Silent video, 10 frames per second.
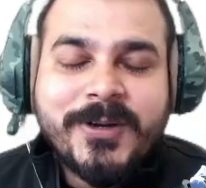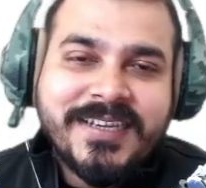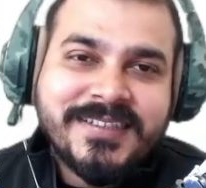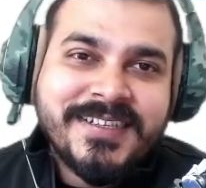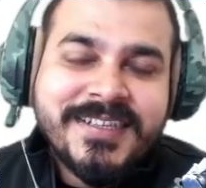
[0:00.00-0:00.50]
So
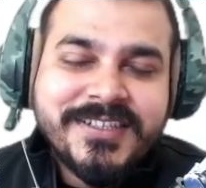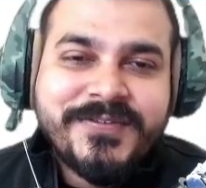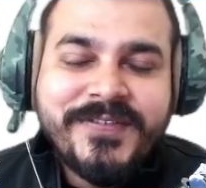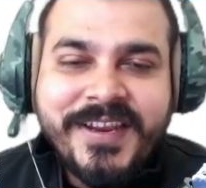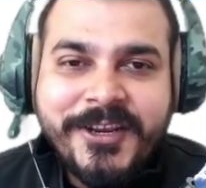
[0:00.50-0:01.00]
guys, in
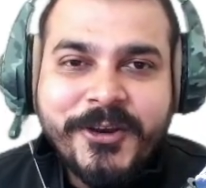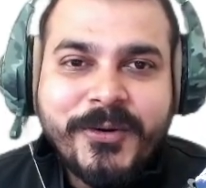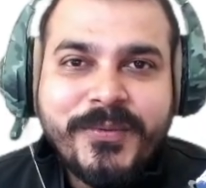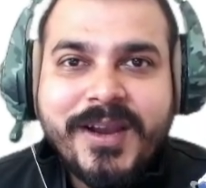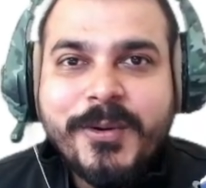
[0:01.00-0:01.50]
this
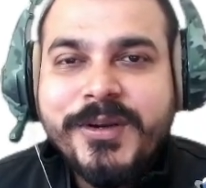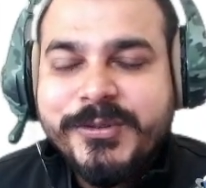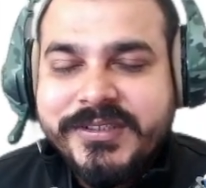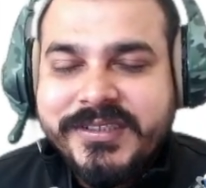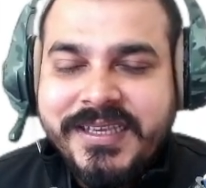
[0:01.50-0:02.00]
video, we are going
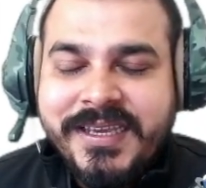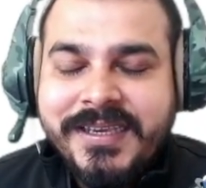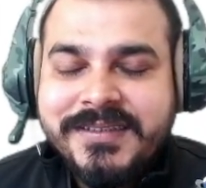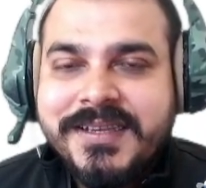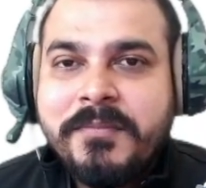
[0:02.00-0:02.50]
to
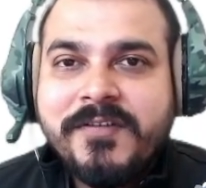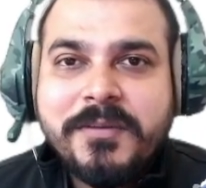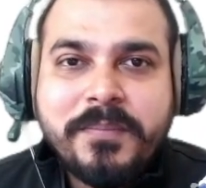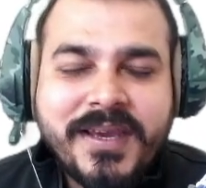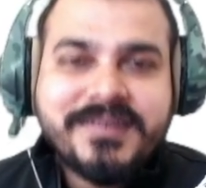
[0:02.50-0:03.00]
see some of
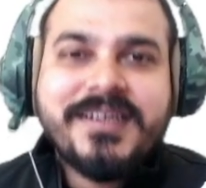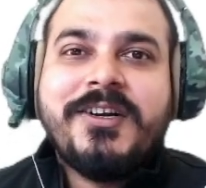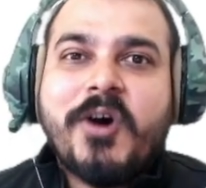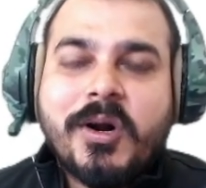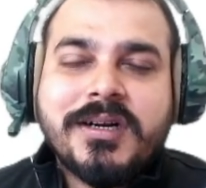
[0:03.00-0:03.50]
the
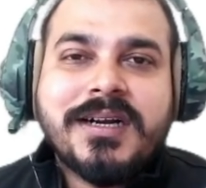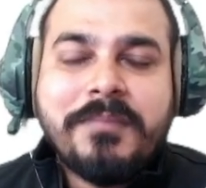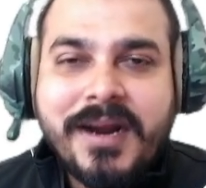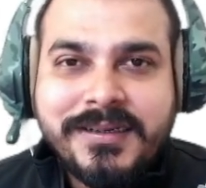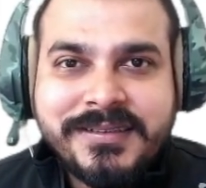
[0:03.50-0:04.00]
basic Docker
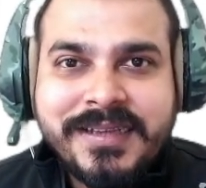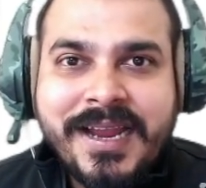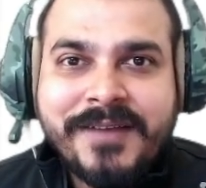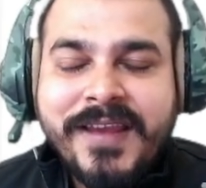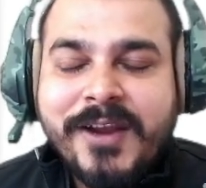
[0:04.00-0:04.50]
commands,
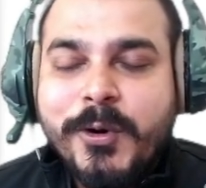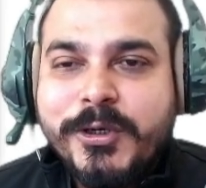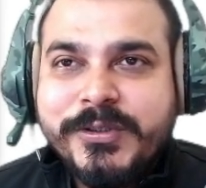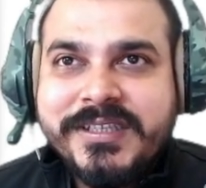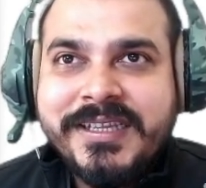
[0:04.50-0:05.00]
and we are
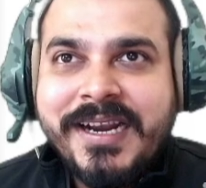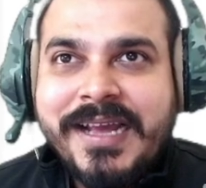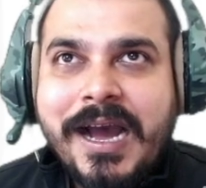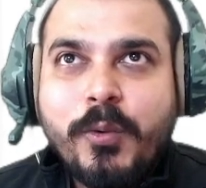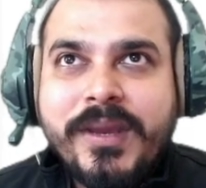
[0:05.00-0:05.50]
going to see
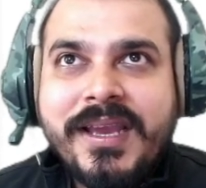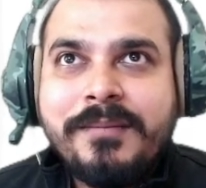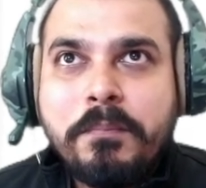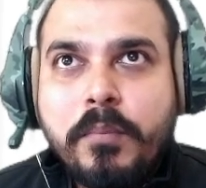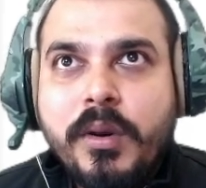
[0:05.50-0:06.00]
that how we
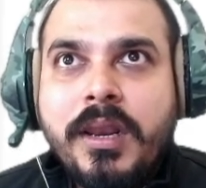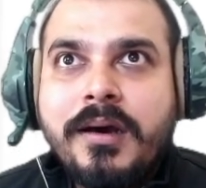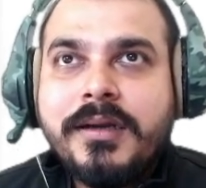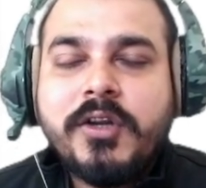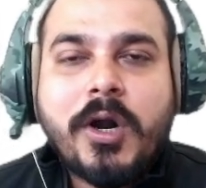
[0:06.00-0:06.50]
can pull
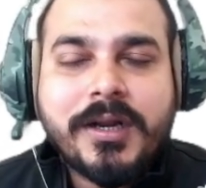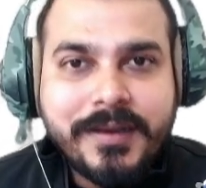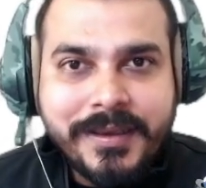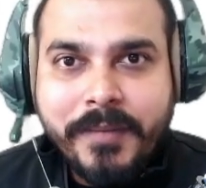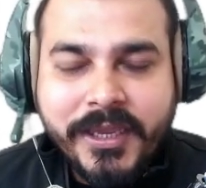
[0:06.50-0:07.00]
a
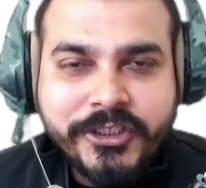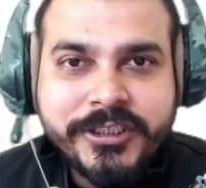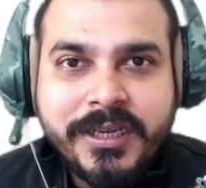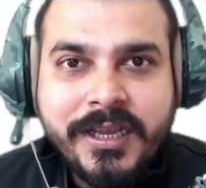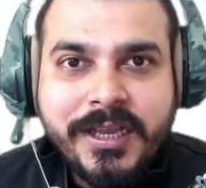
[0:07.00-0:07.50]
Docker
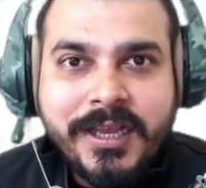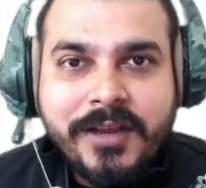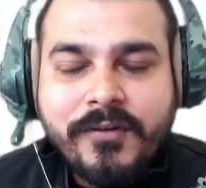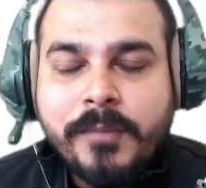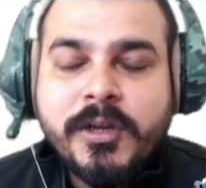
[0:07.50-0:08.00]
image
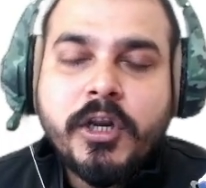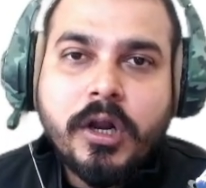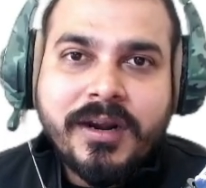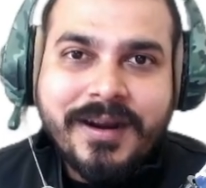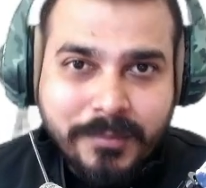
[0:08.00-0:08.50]
from the
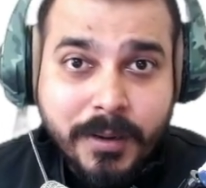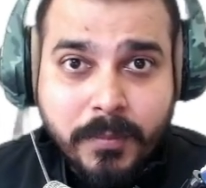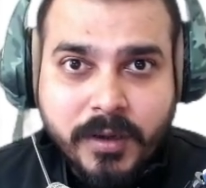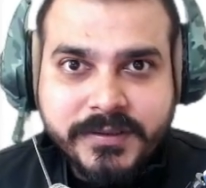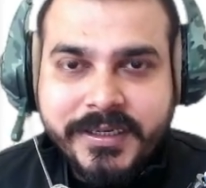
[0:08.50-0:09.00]
Docker Hub
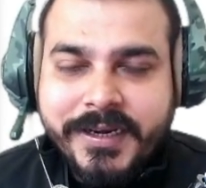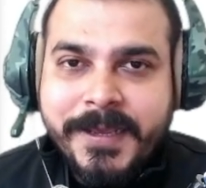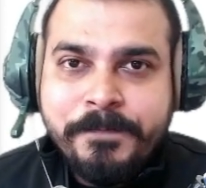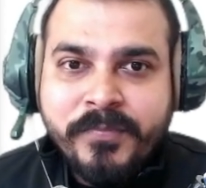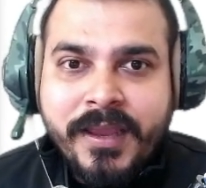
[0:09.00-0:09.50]

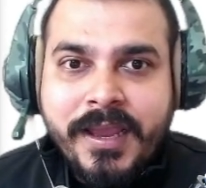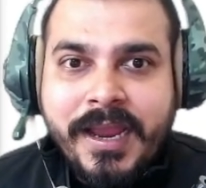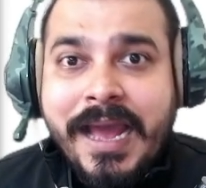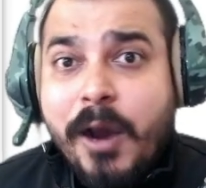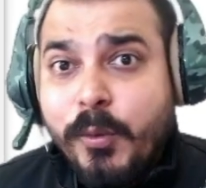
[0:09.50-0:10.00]
repository
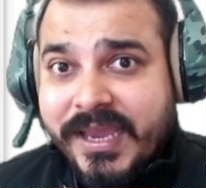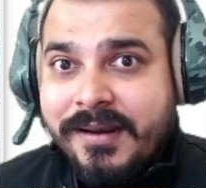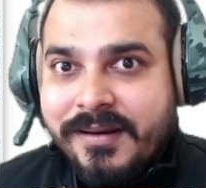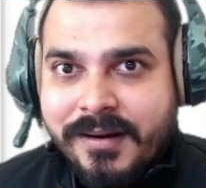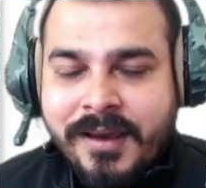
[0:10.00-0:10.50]
and how we
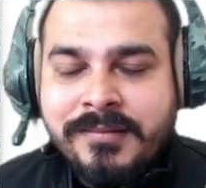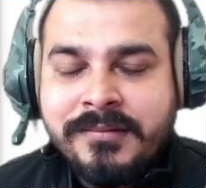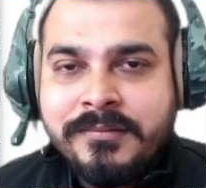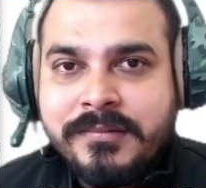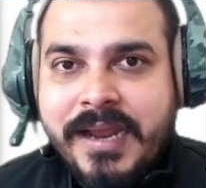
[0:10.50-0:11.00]
can
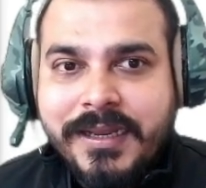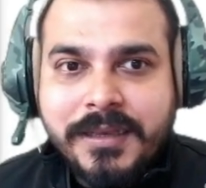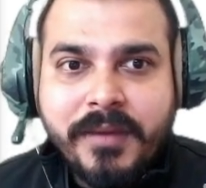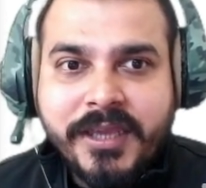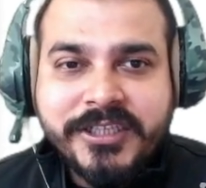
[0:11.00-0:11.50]
run that
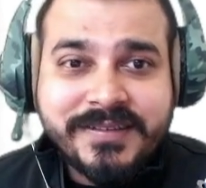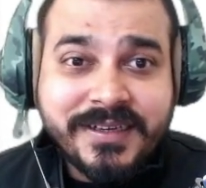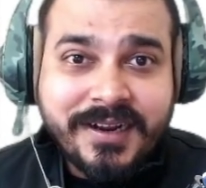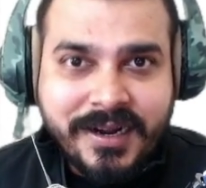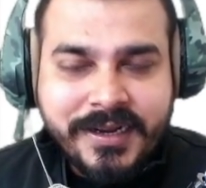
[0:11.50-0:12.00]
image
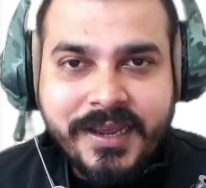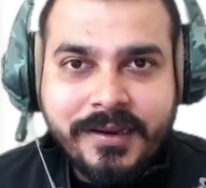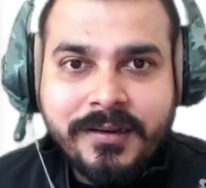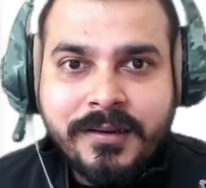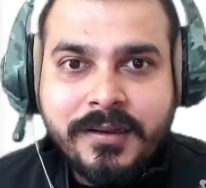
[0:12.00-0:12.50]
as a
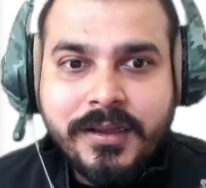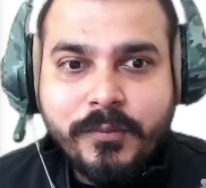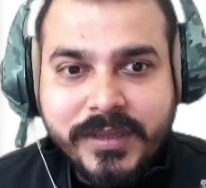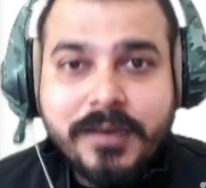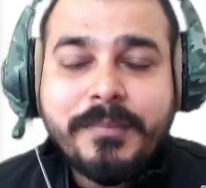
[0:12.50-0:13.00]
container
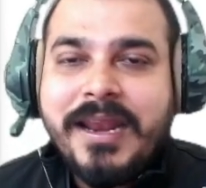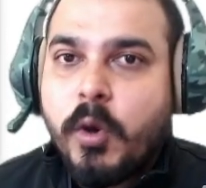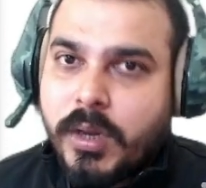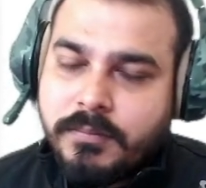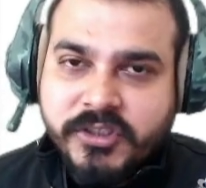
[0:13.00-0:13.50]
within my
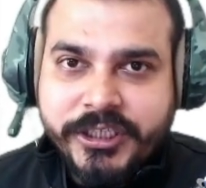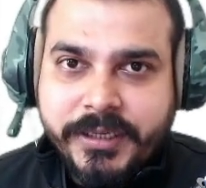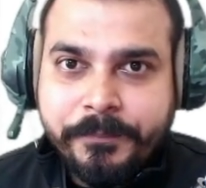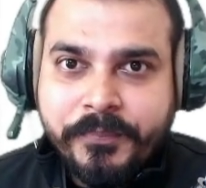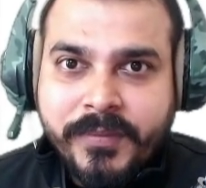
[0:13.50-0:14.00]
local
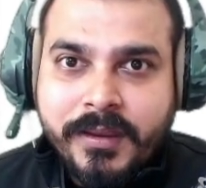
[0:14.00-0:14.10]
machine.